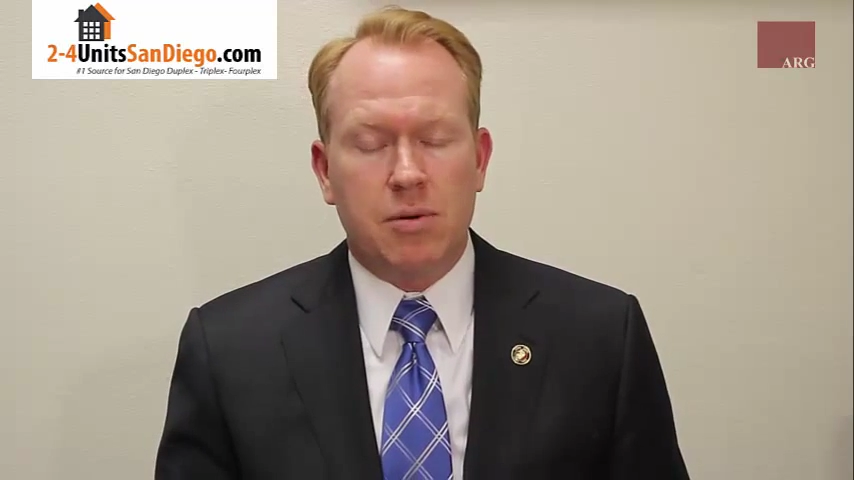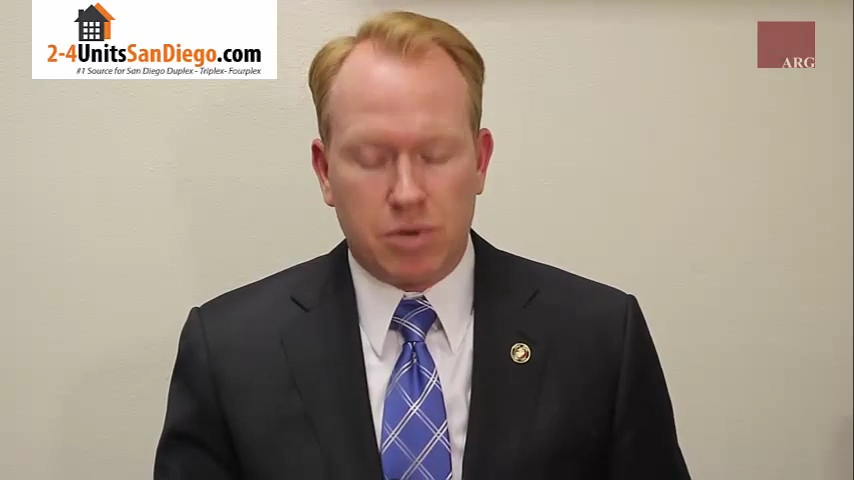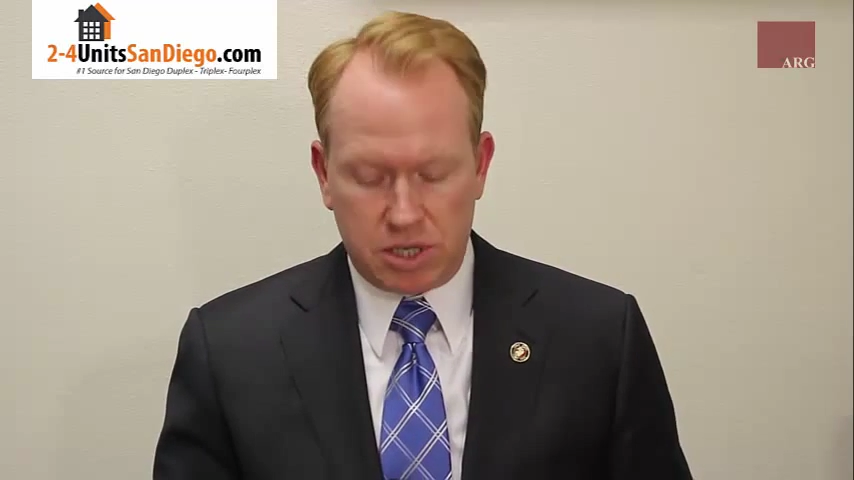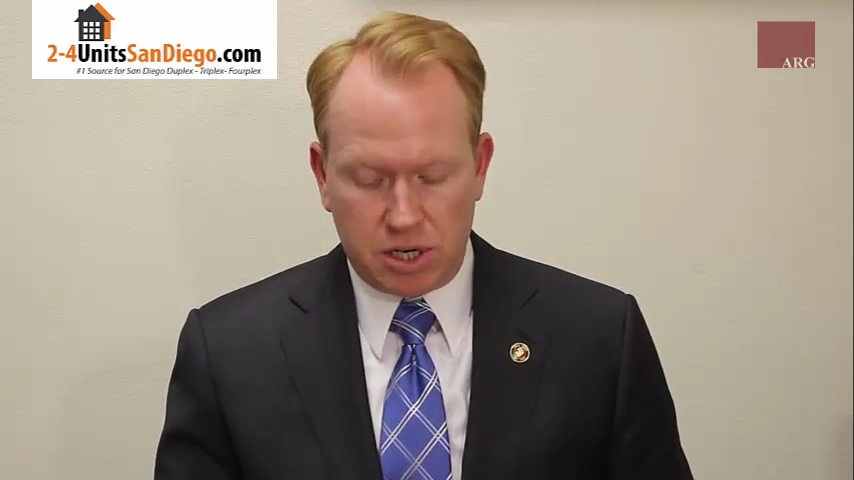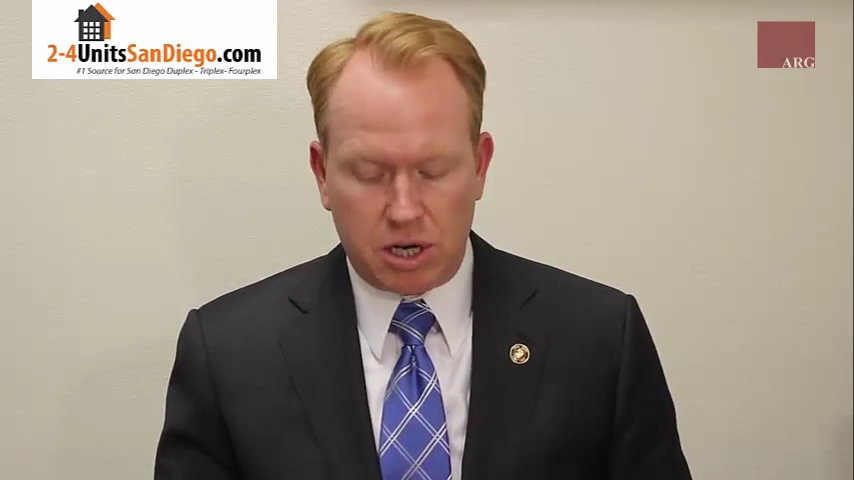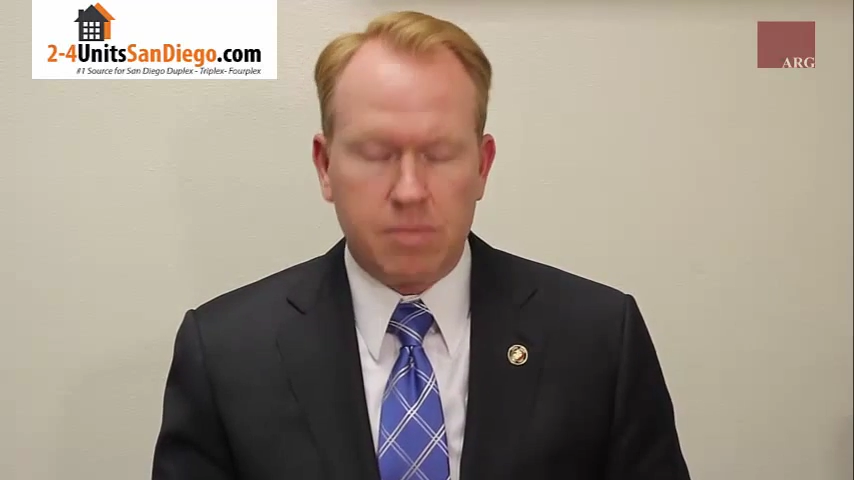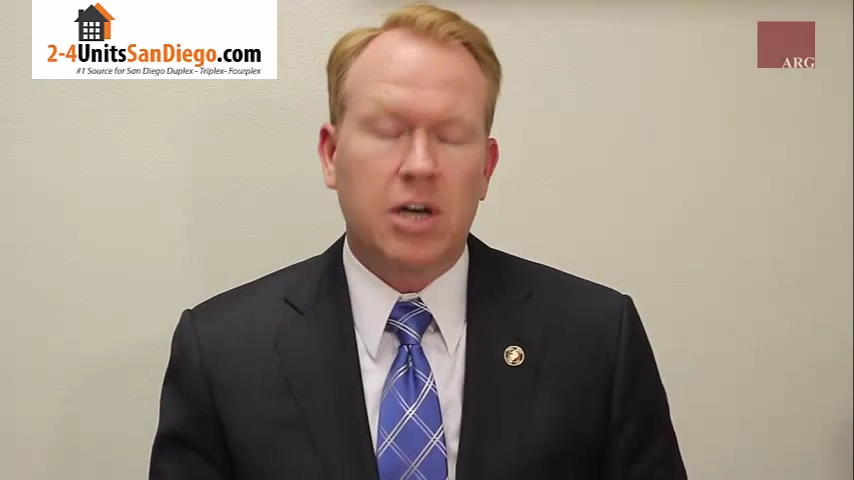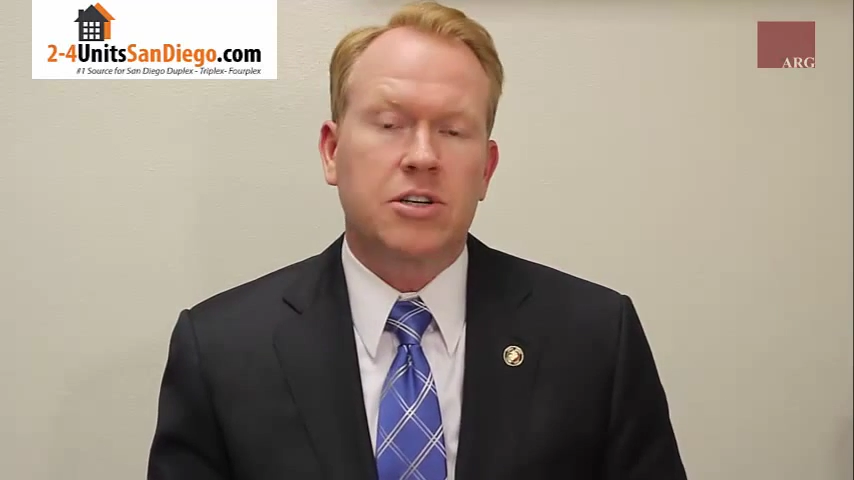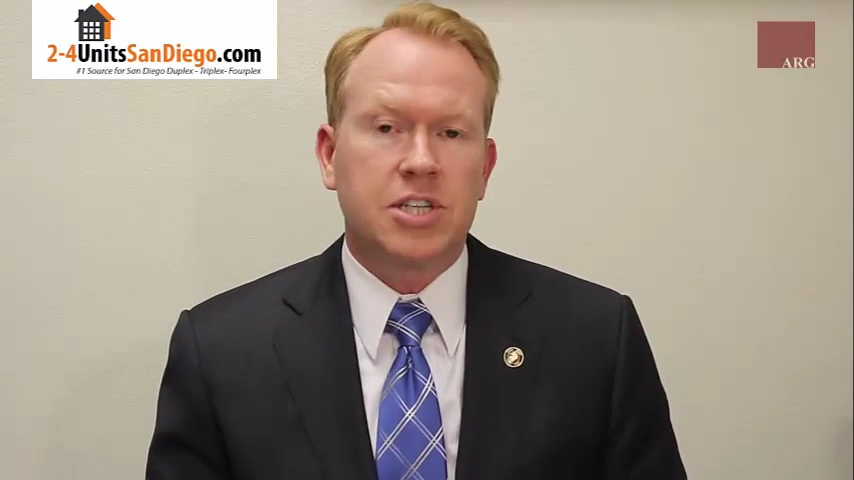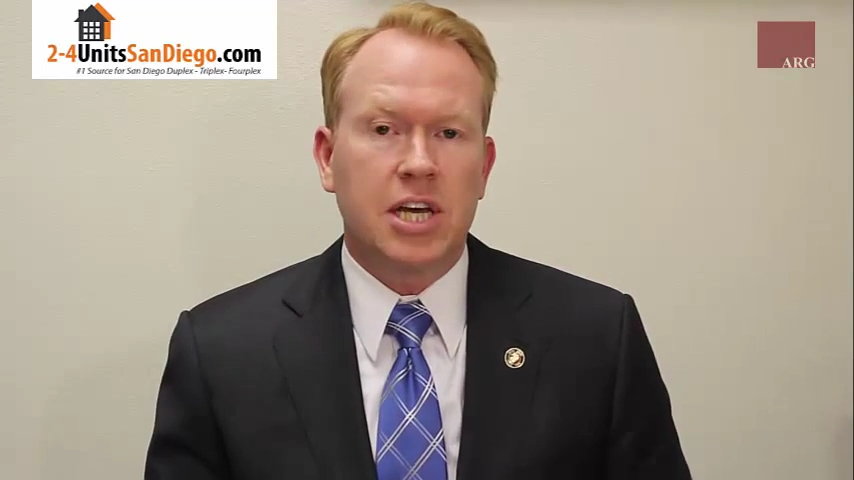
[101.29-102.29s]
We're going to talk
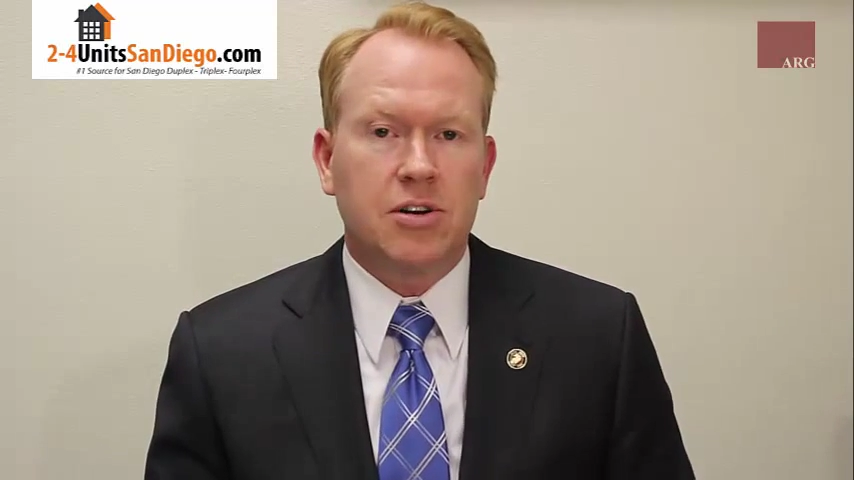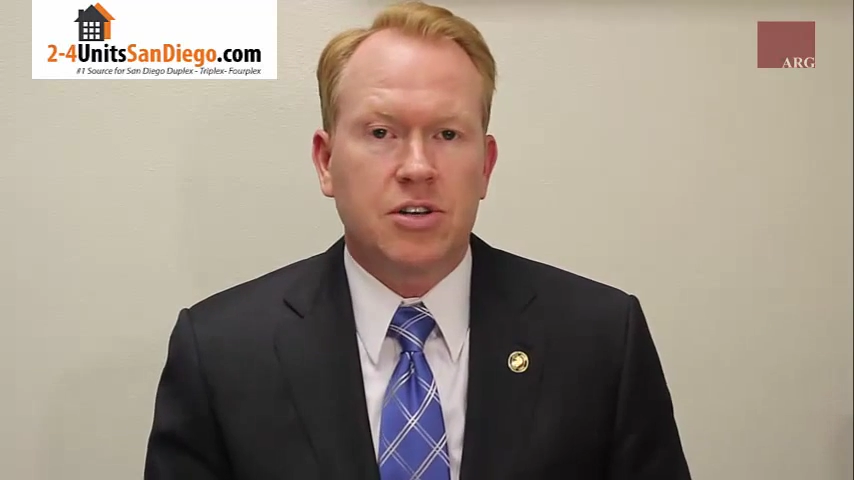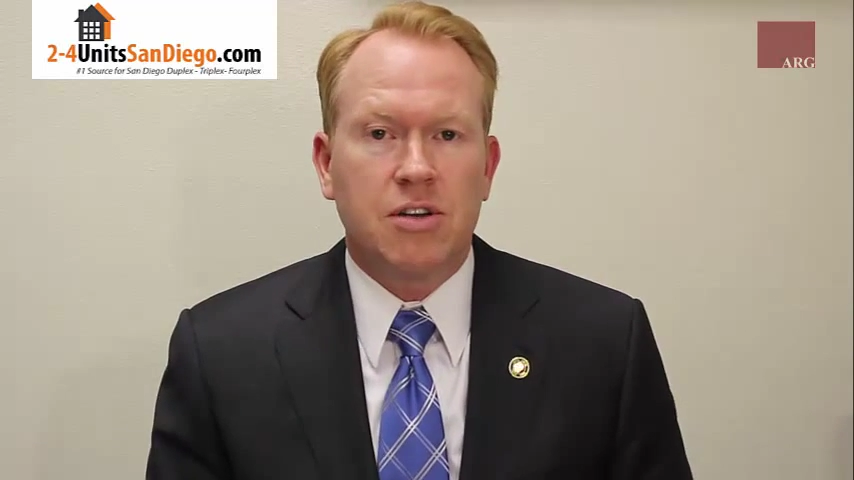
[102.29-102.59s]
about your standard